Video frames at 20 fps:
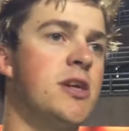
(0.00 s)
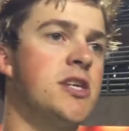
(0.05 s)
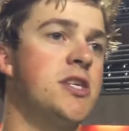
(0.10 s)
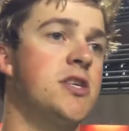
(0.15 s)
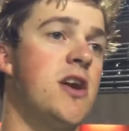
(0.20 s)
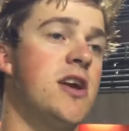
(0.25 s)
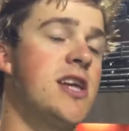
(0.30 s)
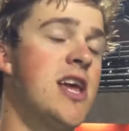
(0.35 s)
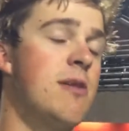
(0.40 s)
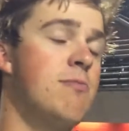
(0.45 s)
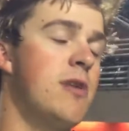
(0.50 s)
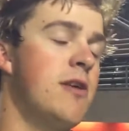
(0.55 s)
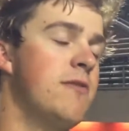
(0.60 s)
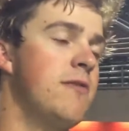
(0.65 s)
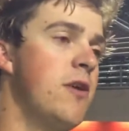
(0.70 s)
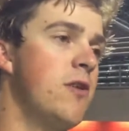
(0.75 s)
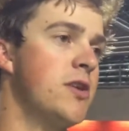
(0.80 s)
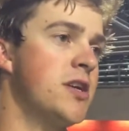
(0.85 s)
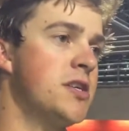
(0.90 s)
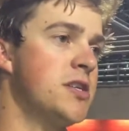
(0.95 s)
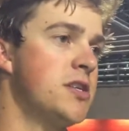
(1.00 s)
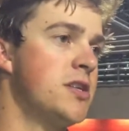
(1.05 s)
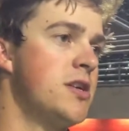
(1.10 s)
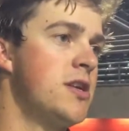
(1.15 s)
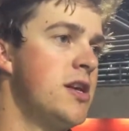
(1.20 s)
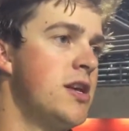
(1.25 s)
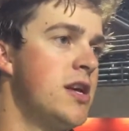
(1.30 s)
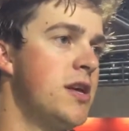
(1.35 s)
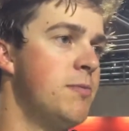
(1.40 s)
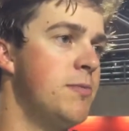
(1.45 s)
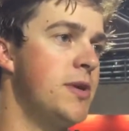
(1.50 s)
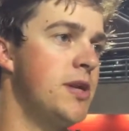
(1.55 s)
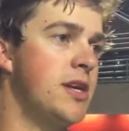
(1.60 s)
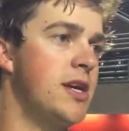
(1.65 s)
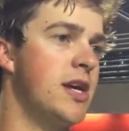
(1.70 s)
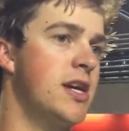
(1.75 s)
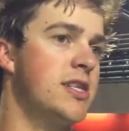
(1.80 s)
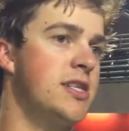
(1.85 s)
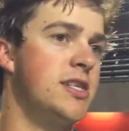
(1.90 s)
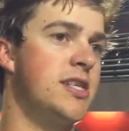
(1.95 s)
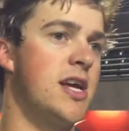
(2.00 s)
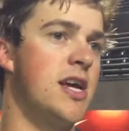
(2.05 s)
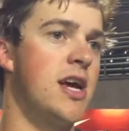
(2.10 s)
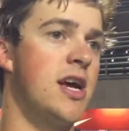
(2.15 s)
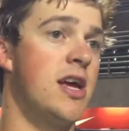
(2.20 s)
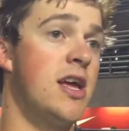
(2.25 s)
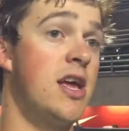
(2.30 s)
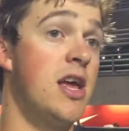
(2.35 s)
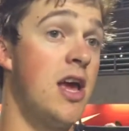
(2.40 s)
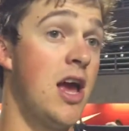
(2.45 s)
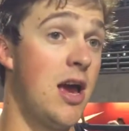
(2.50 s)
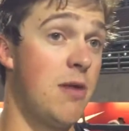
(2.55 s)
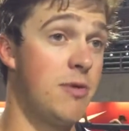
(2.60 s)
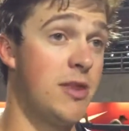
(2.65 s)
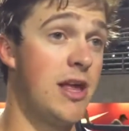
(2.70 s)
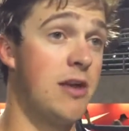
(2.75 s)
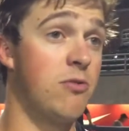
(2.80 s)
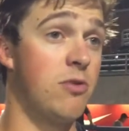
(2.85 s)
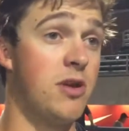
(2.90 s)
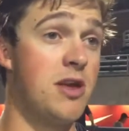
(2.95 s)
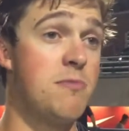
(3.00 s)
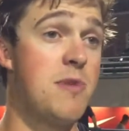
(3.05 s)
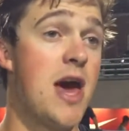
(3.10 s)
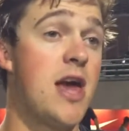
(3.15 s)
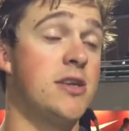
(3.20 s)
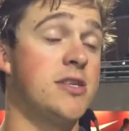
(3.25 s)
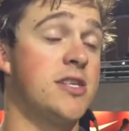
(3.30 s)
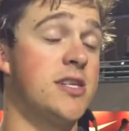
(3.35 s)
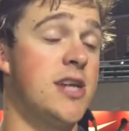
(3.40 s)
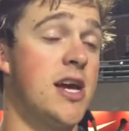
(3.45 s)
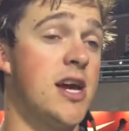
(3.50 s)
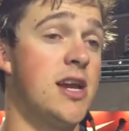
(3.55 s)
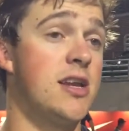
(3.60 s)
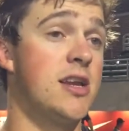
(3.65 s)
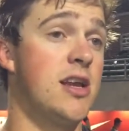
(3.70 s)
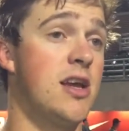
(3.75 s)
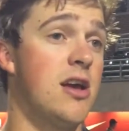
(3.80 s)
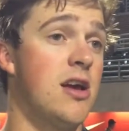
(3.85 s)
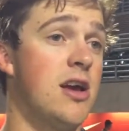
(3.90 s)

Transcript: make sure I kept my focus because, I mean, they really battled tonight.